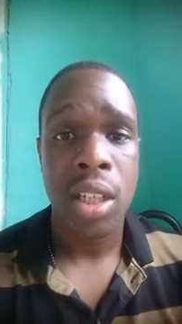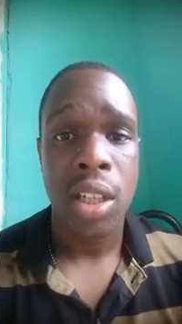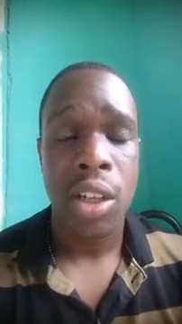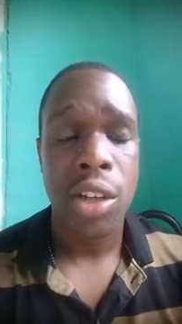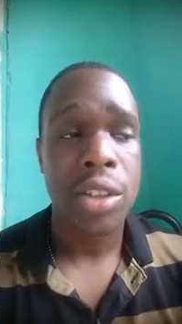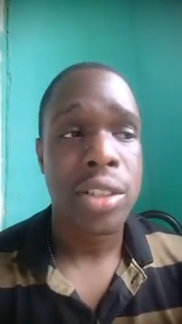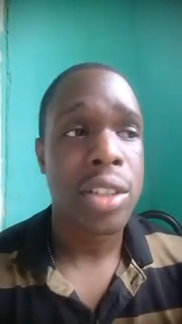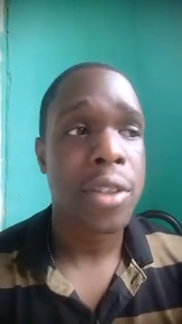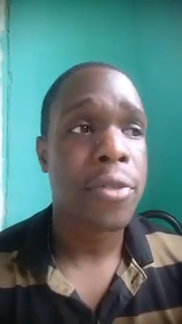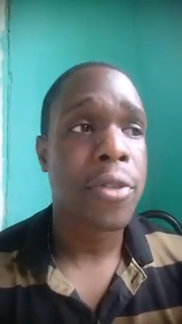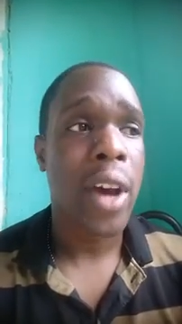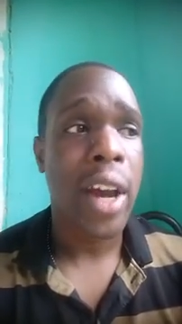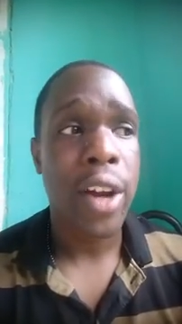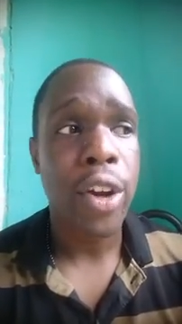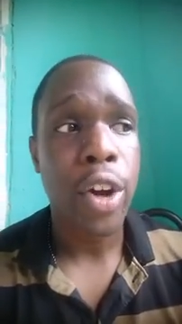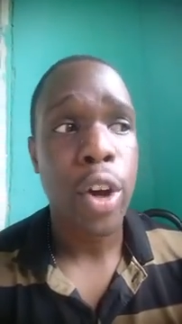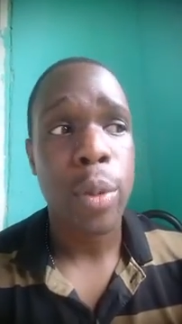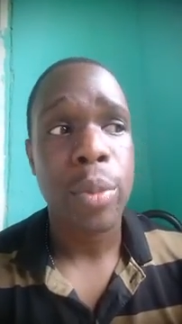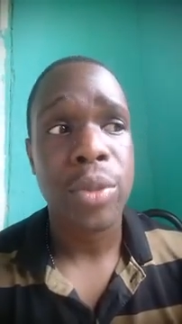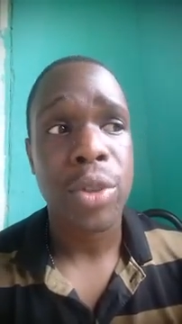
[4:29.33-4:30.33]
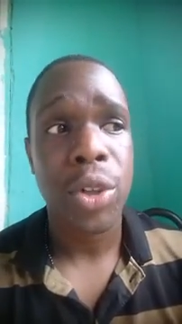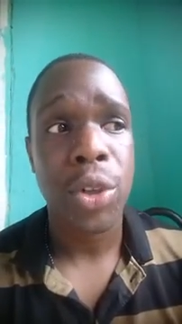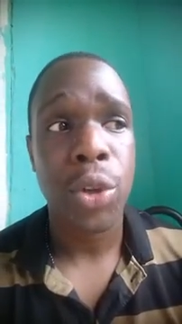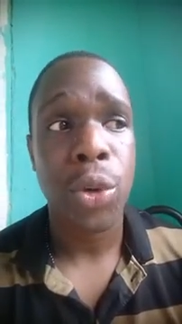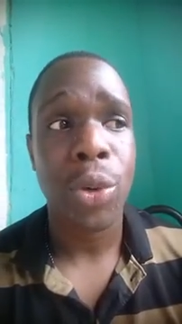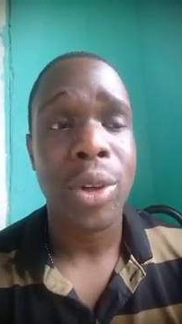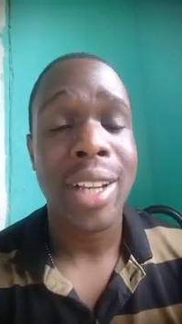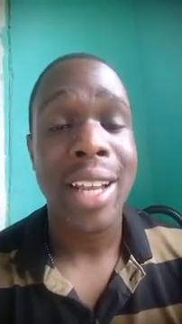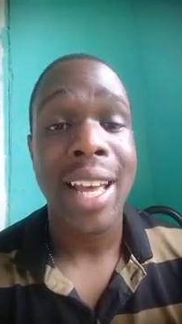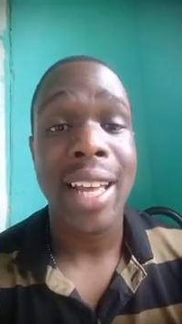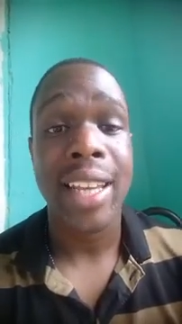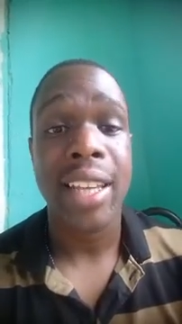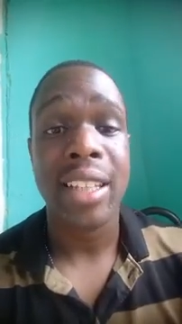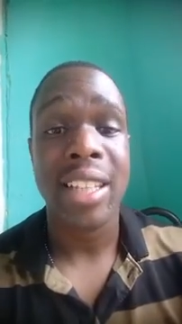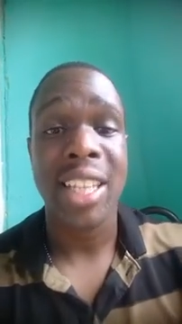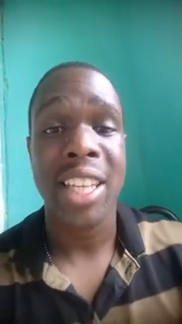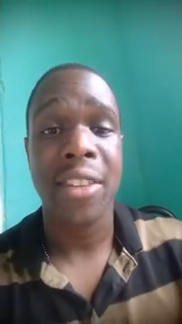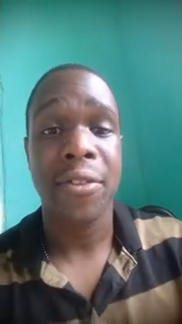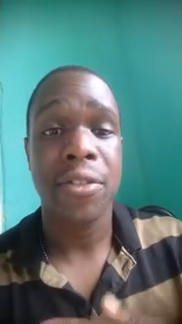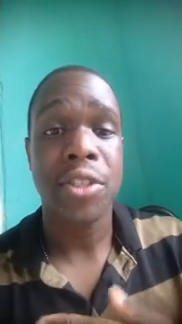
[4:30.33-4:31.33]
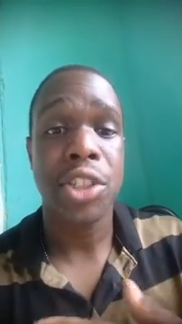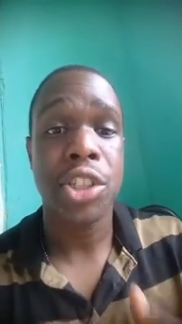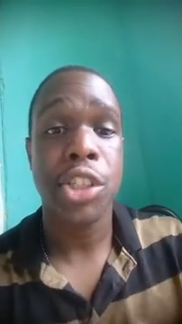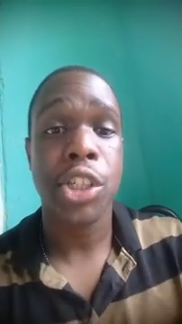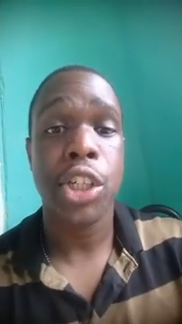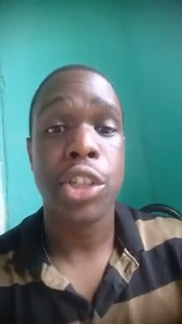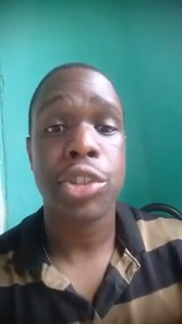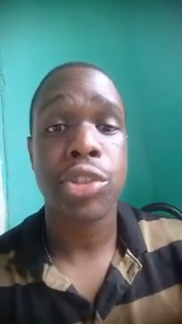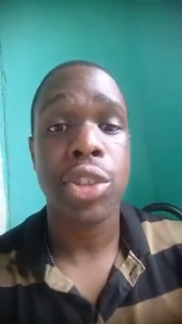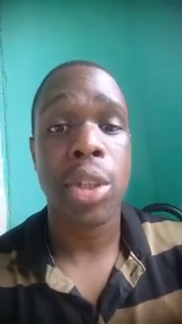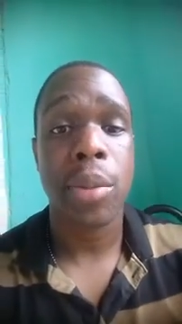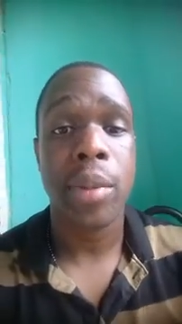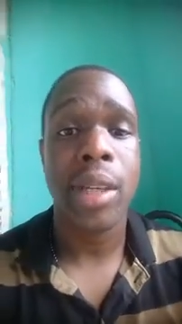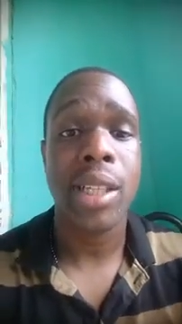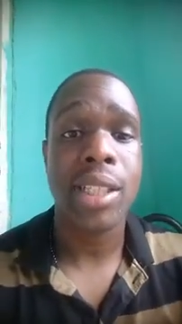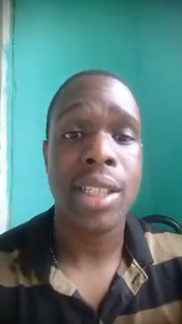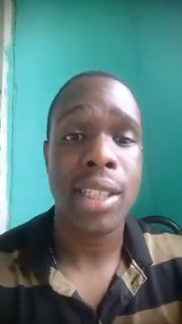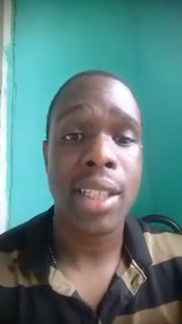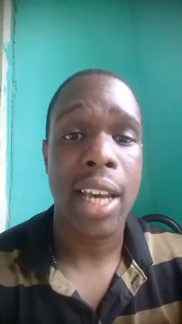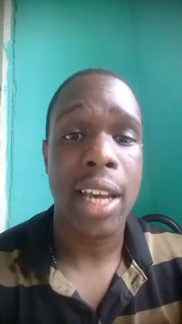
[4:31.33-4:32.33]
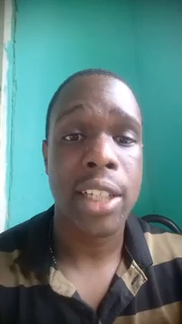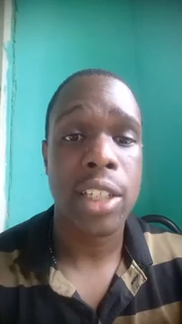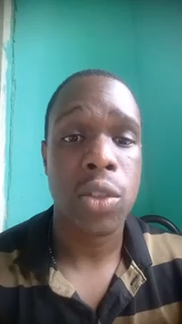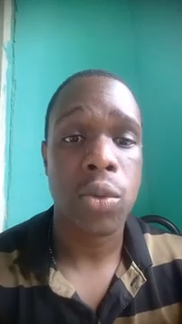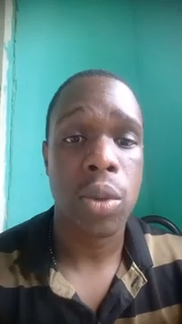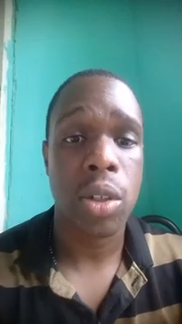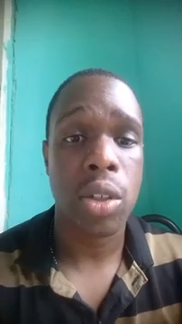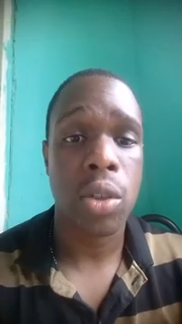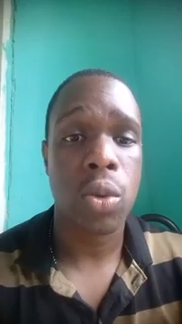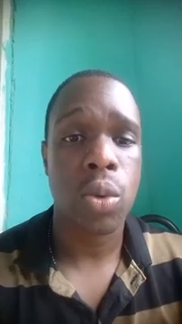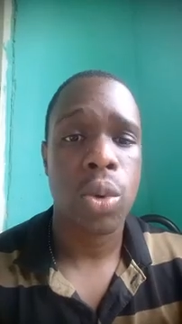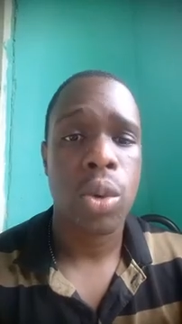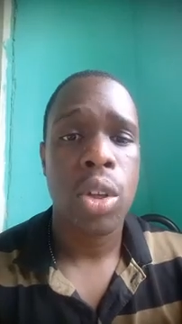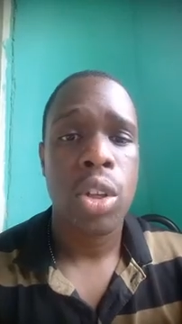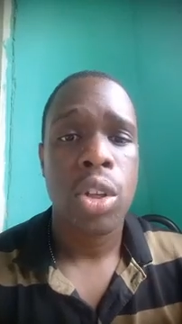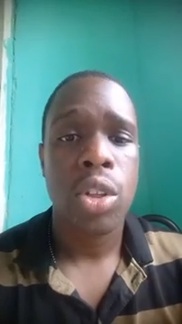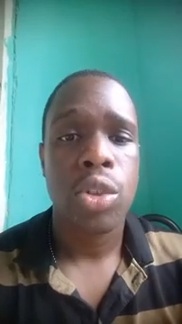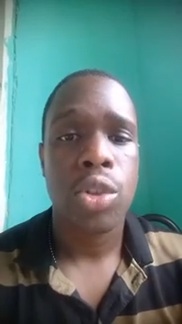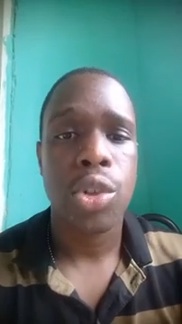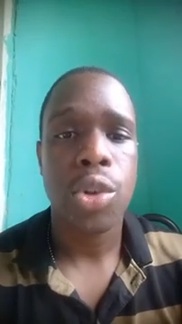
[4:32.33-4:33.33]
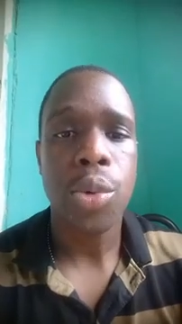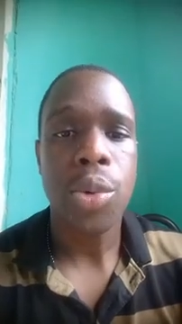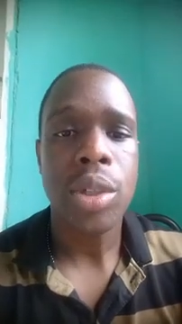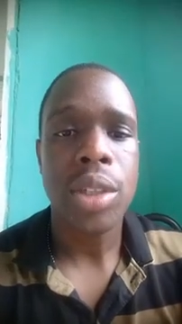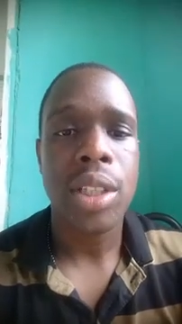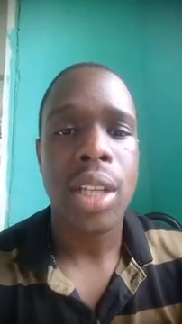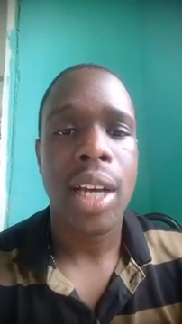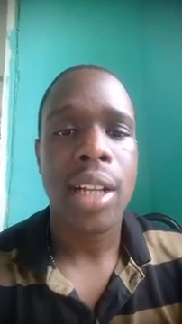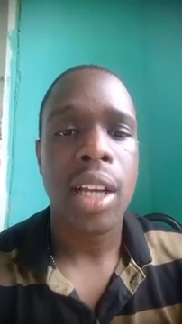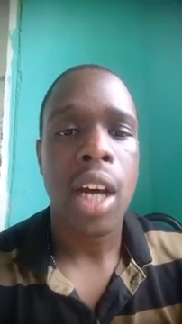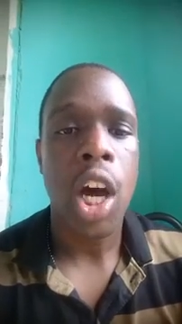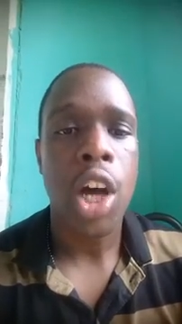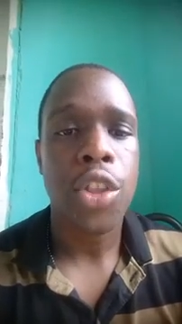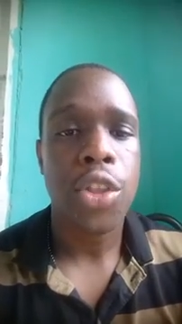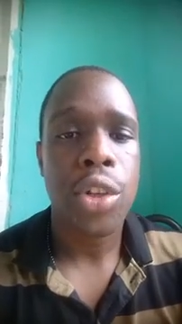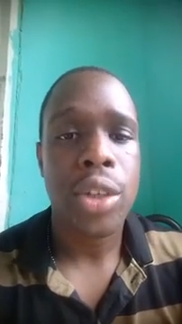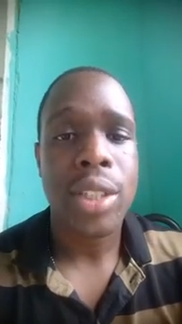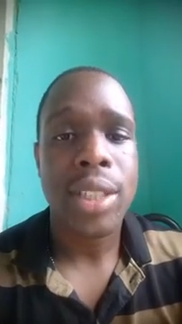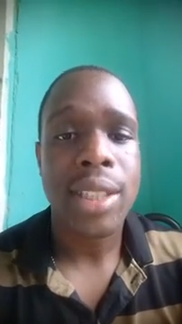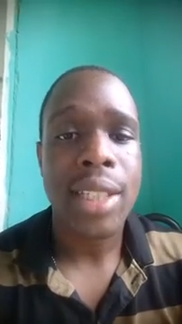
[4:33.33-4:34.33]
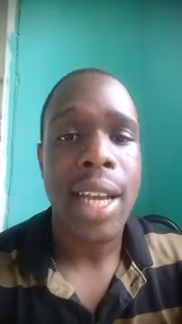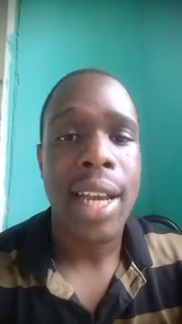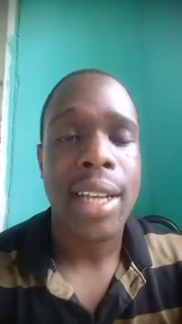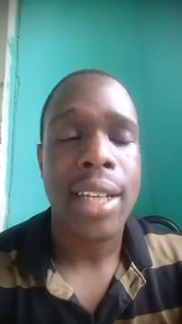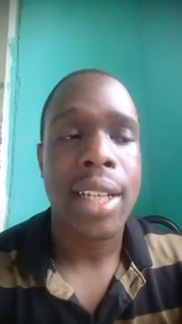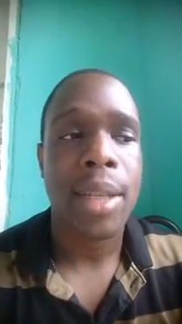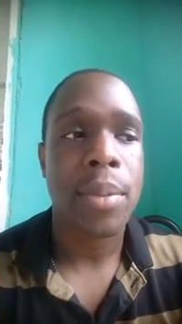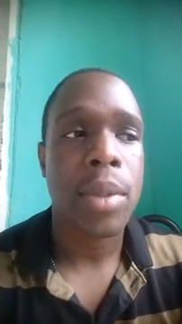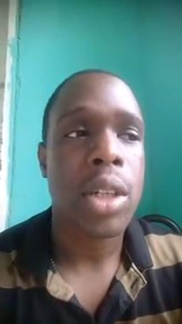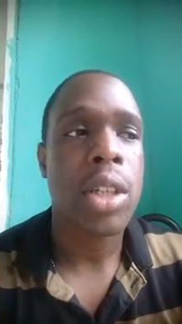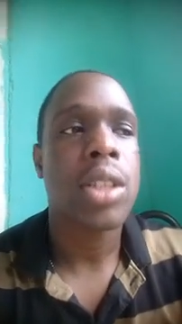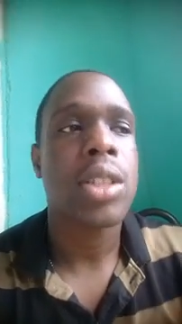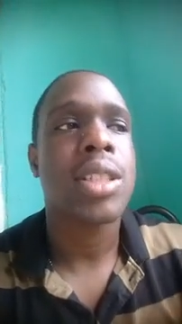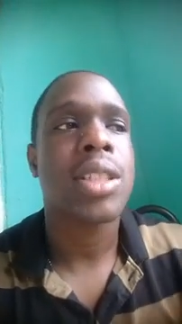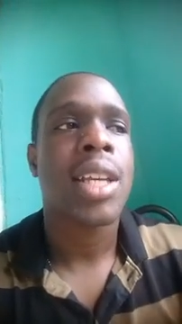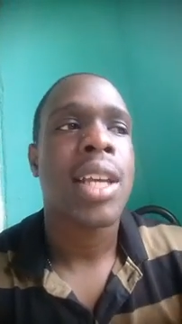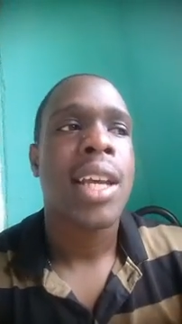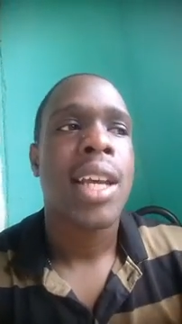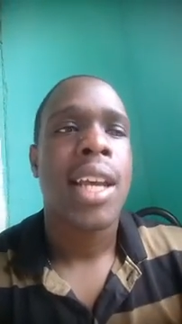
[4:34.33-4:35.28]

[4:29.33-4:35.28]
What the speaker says: because if I come to you and I share some insights with you, you will not understand it because